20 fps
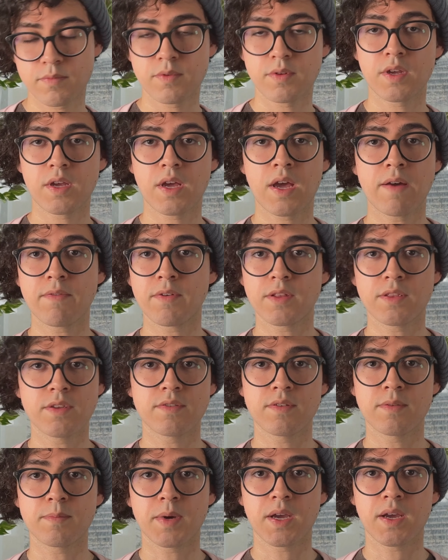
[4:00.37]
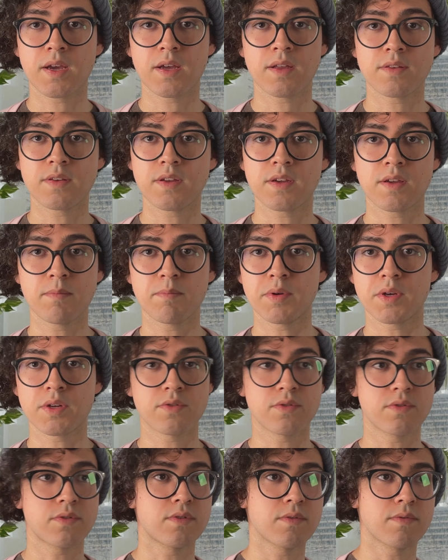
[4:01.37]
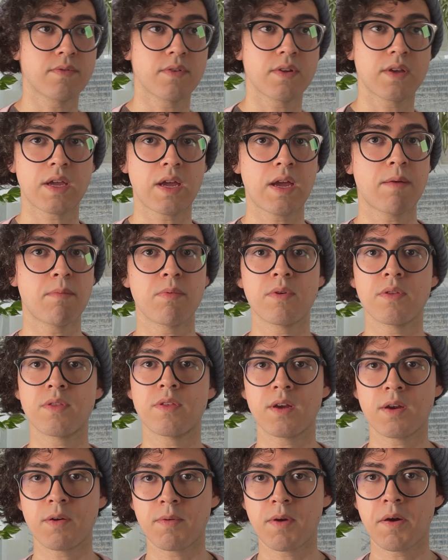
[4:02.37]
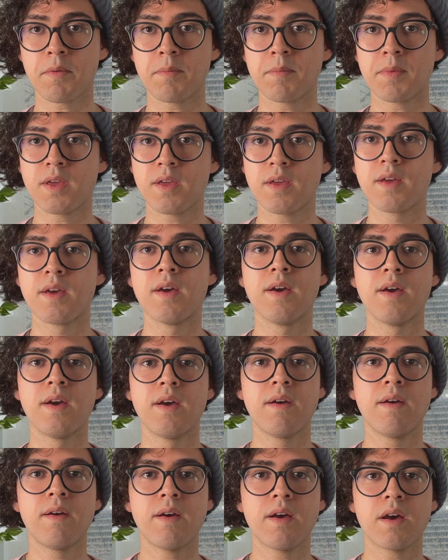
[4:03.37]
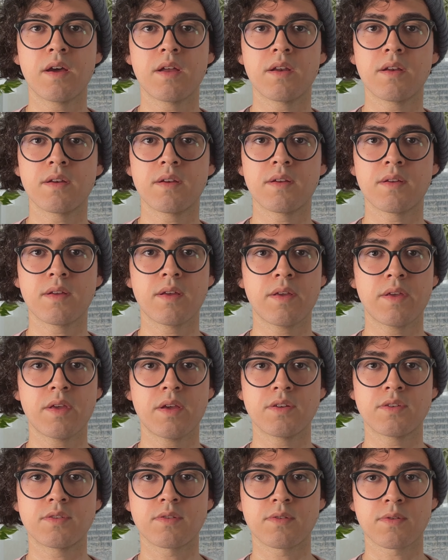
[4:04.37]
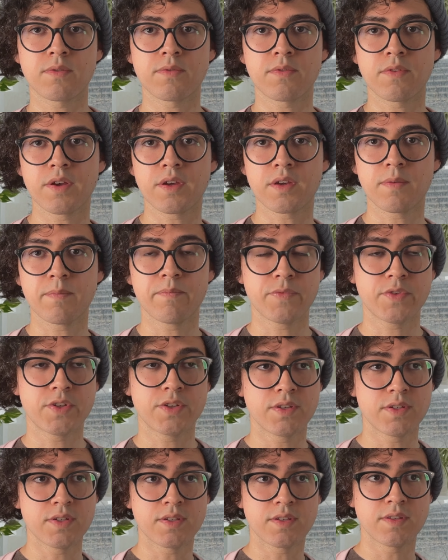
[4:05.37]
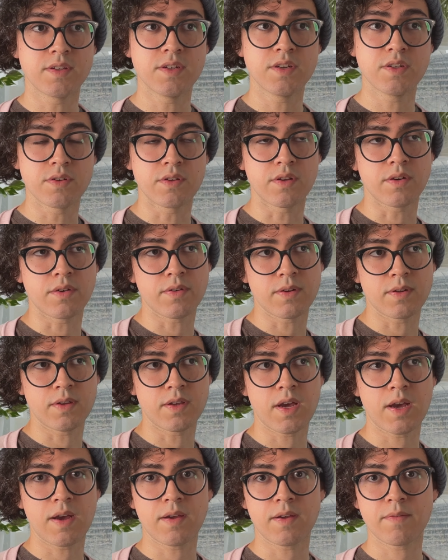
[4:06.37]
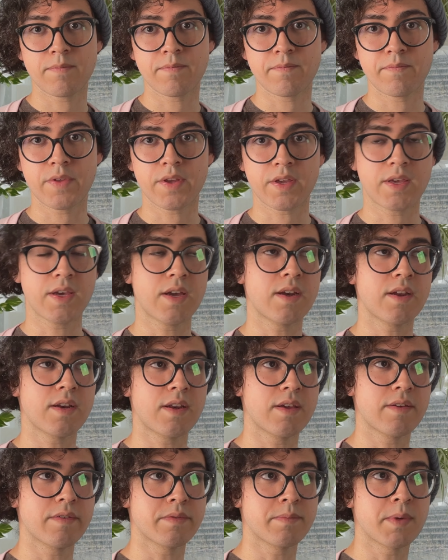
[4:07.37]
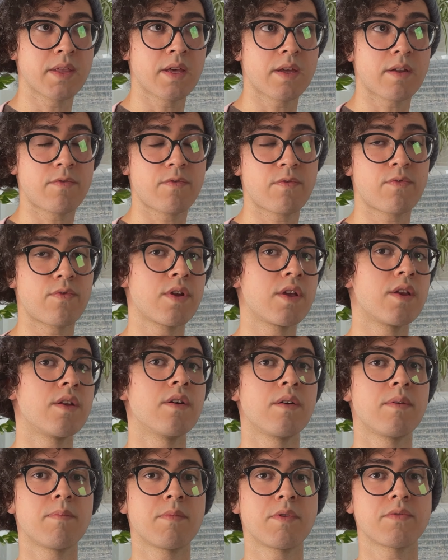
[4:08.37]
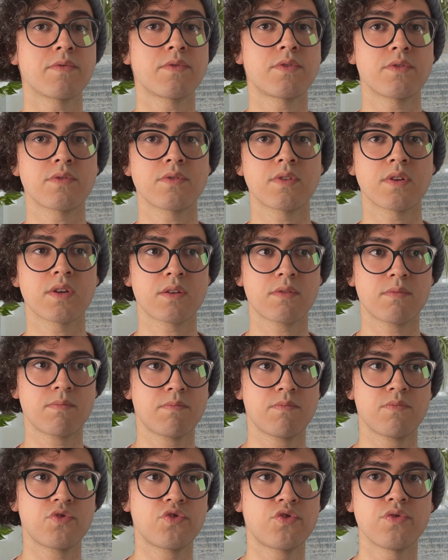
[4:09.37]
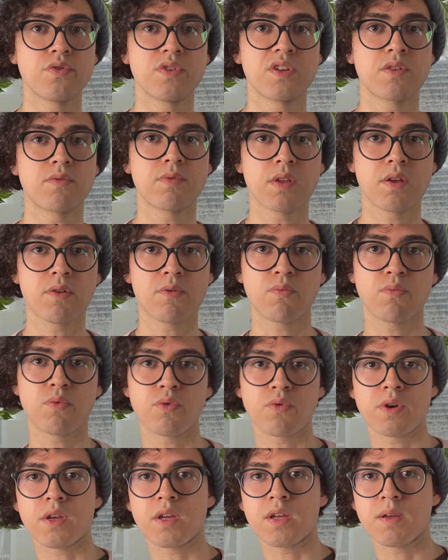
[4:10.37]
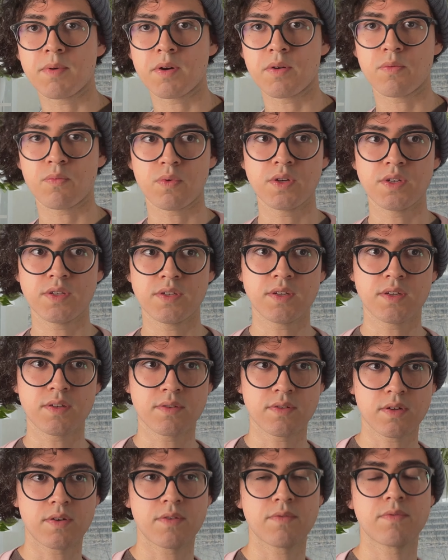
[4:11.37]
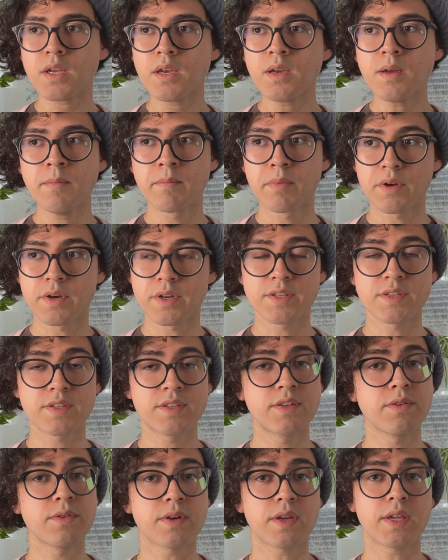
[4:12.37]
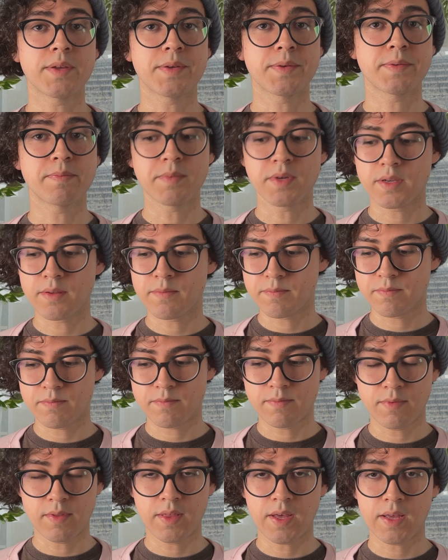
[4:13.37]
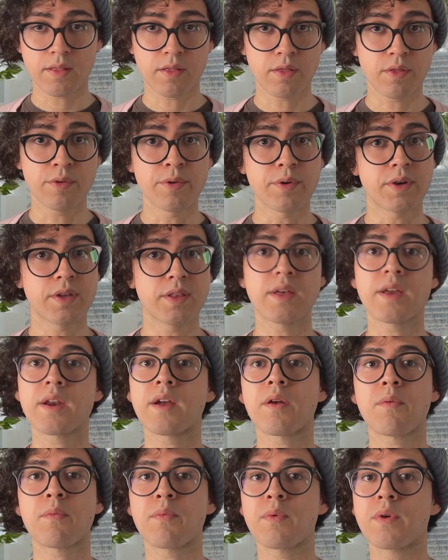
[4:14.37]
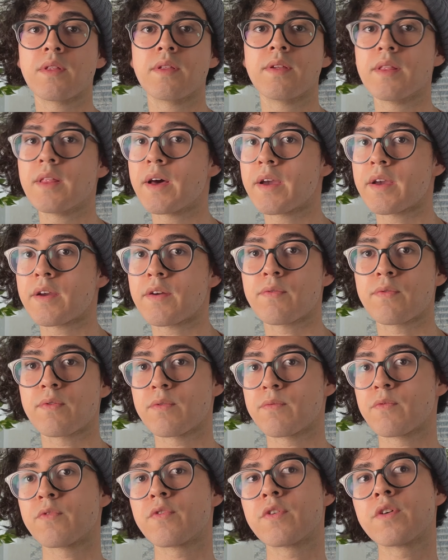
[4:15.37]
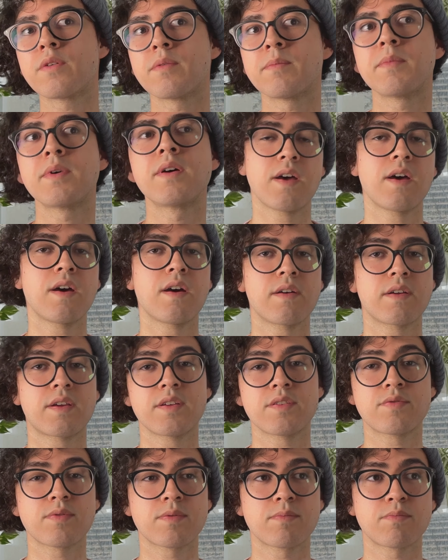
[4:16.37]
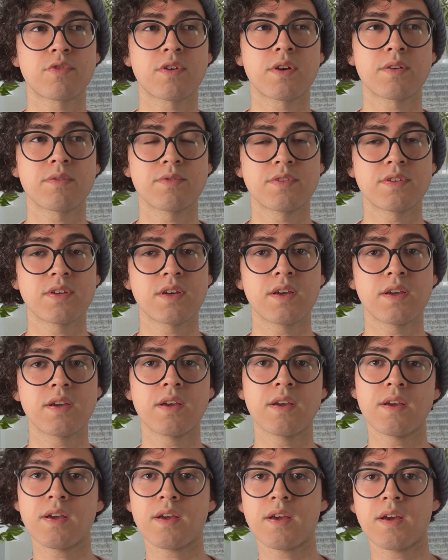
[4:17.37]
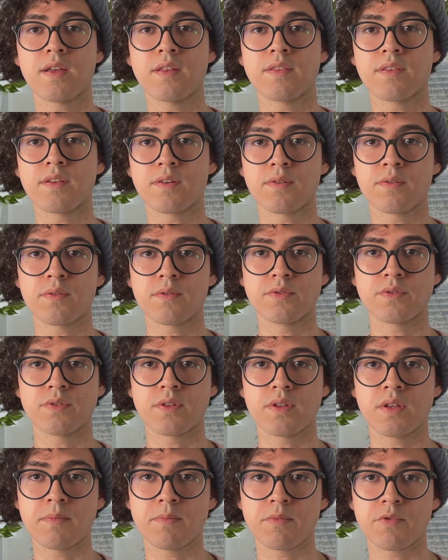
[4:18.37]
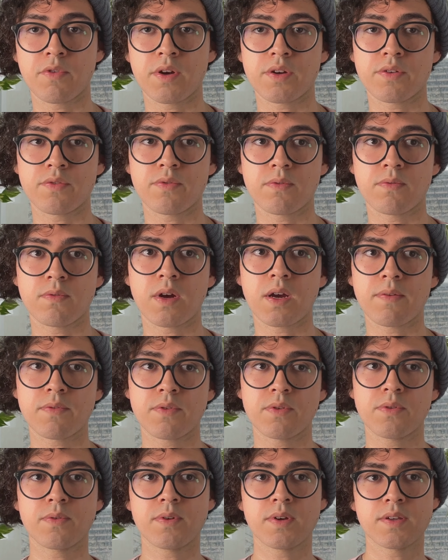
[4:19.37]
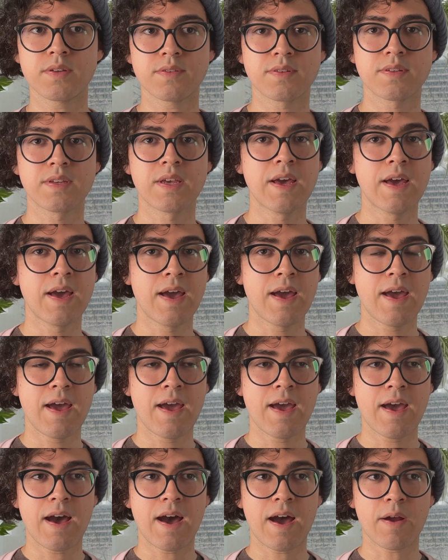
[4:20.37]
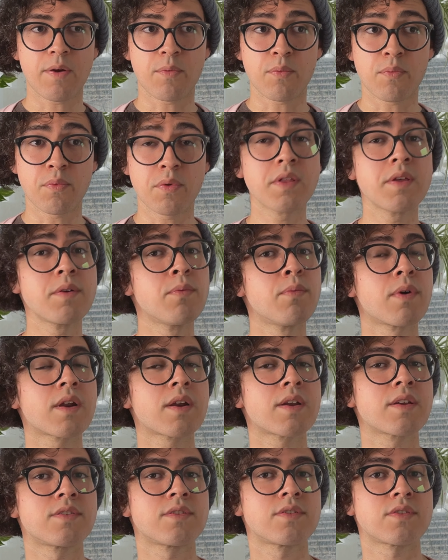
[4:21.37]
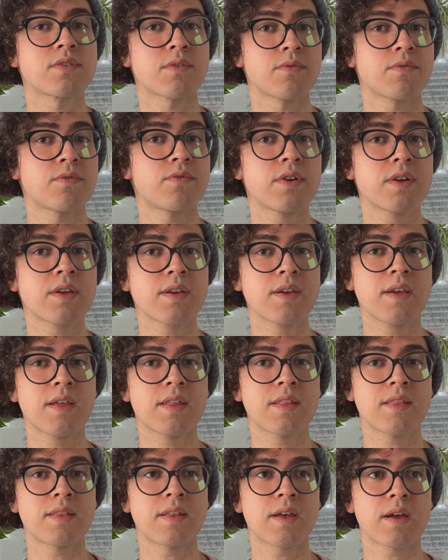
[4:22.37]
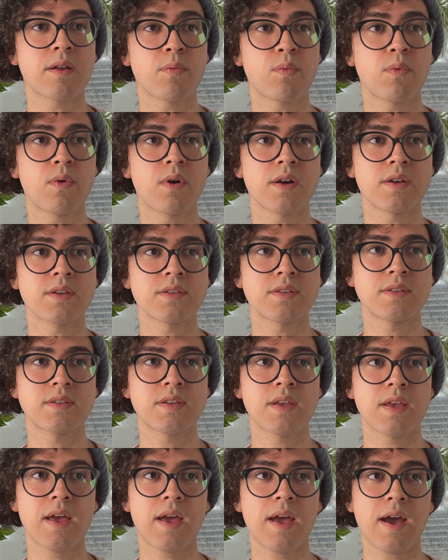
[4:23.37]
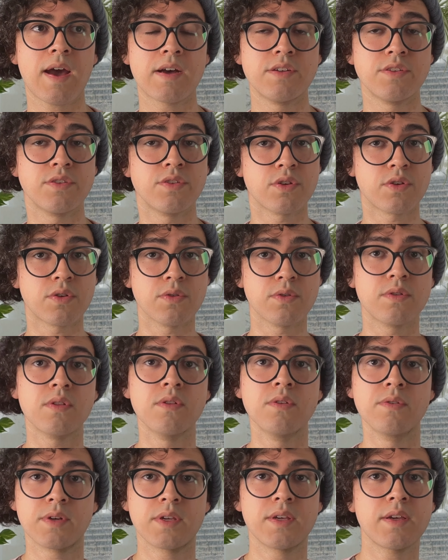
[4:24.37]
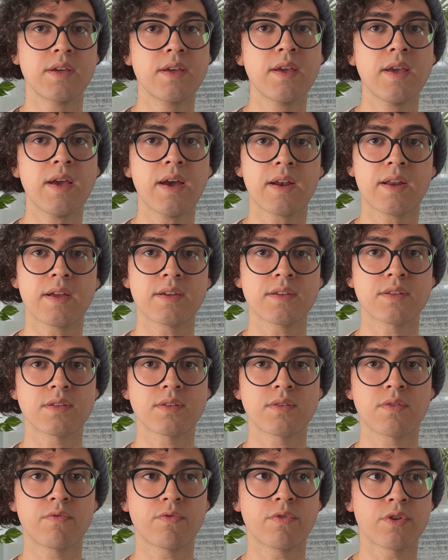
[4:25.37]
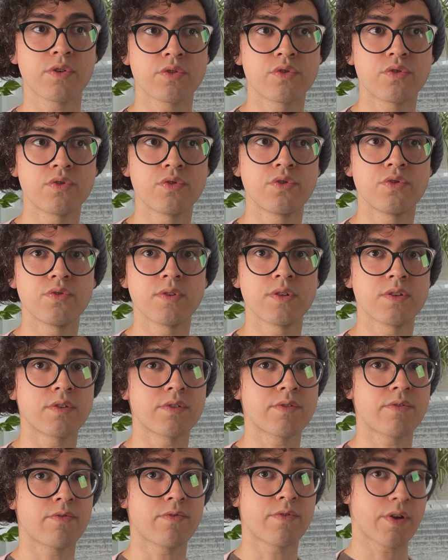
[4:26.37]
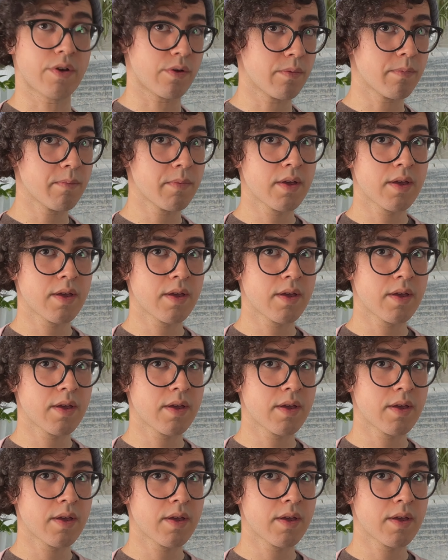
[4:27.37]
having this in my hand, taking pictures of like everything around me, and it's sort of like, since it's digital, it gives me that freedom of just like shooting without worrying about wasting stuff, but it still gives me that look that I really like from film. I guess what I'm trying to say, and the conclusion that I'm trying to arrive to, is I really wanted something that was as good looking and as fun to shoot as film,